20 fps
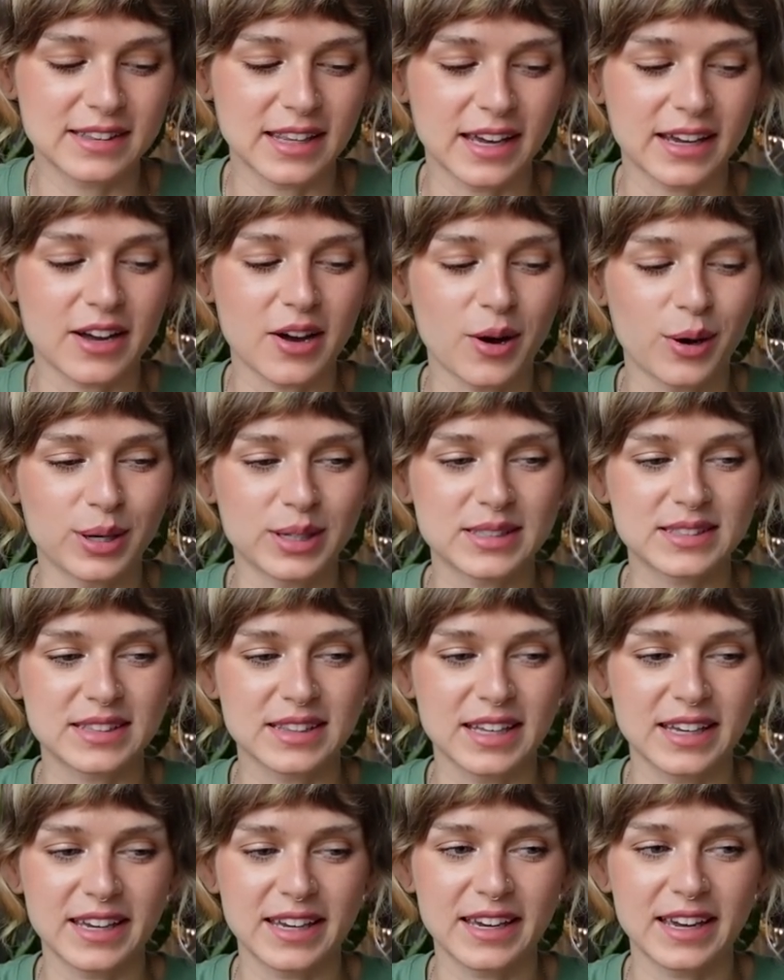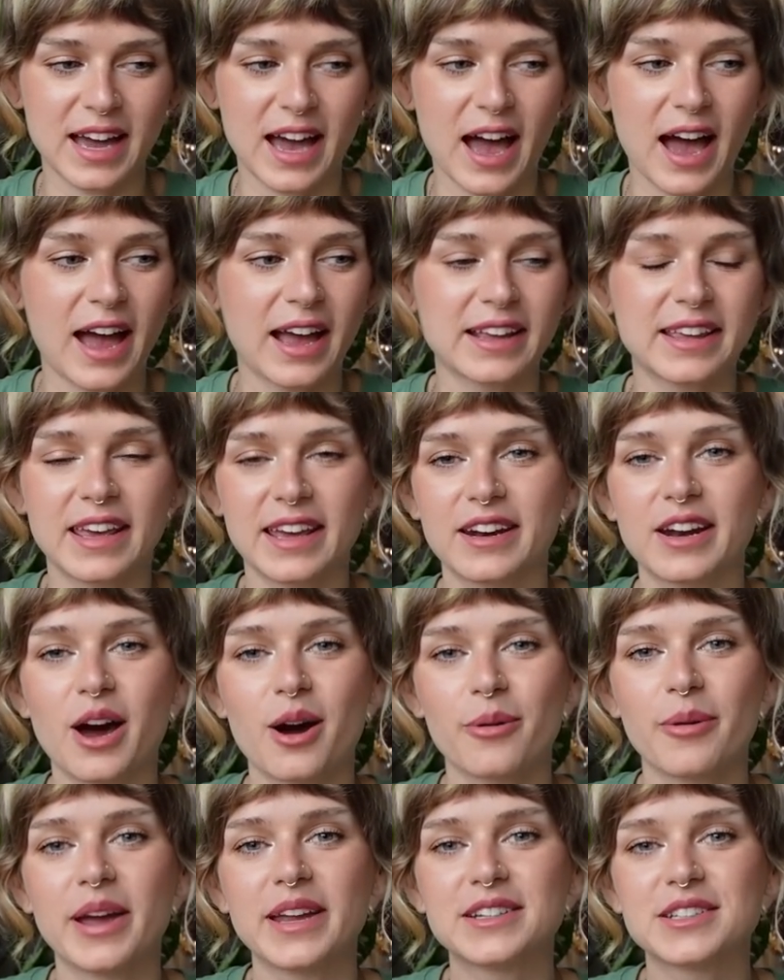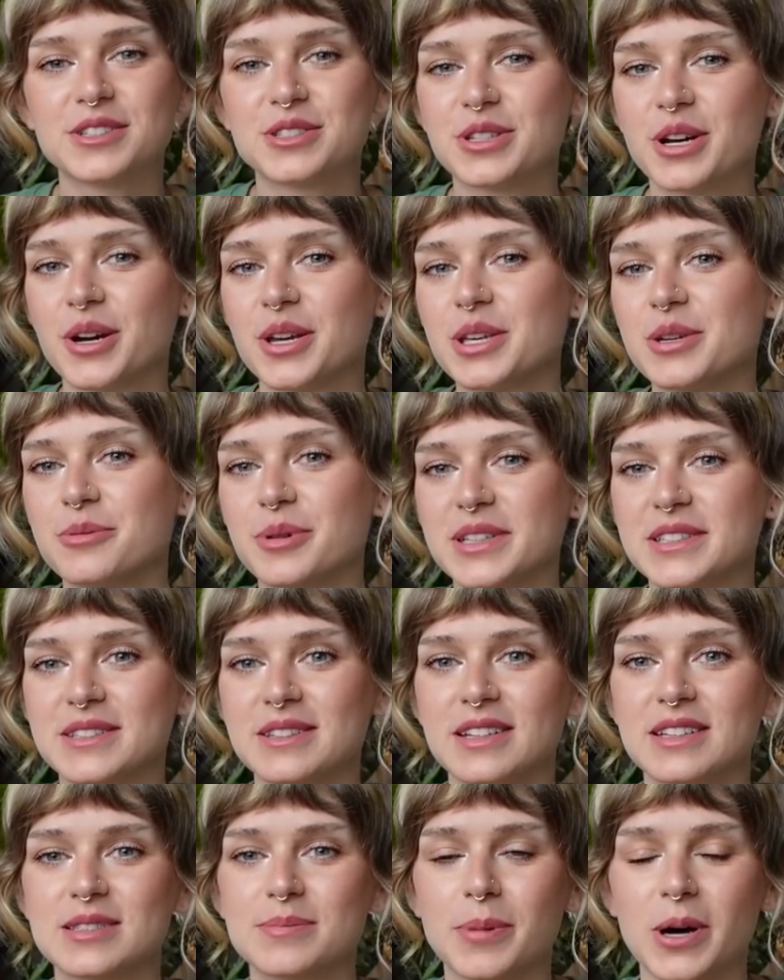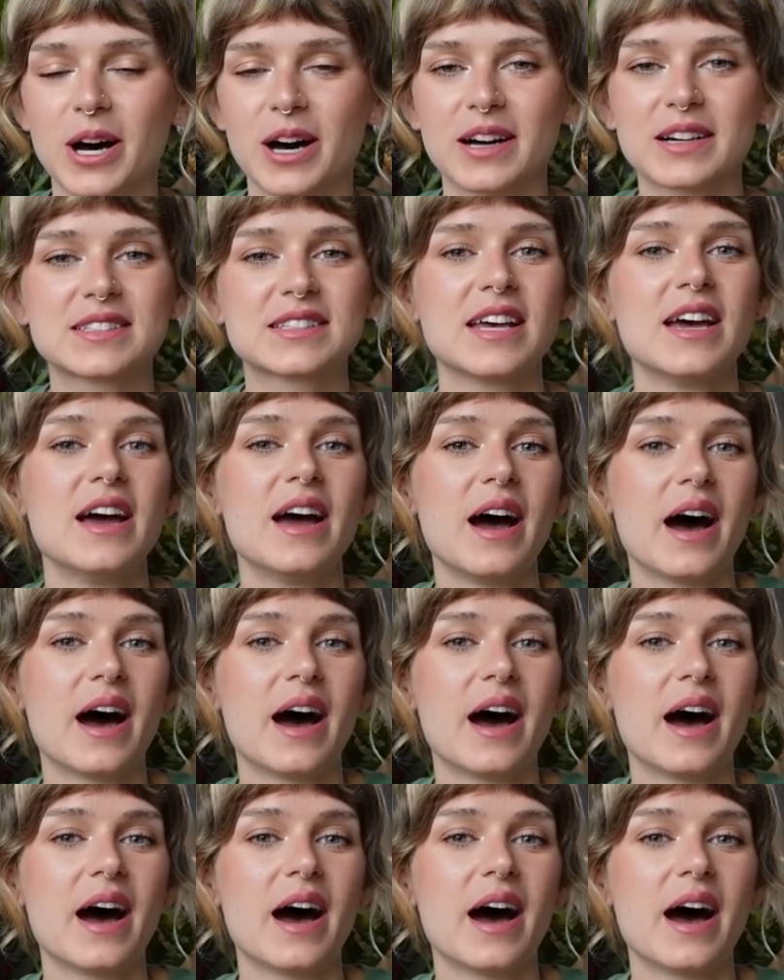Like honestly, I cannot wait to show you what's in this box.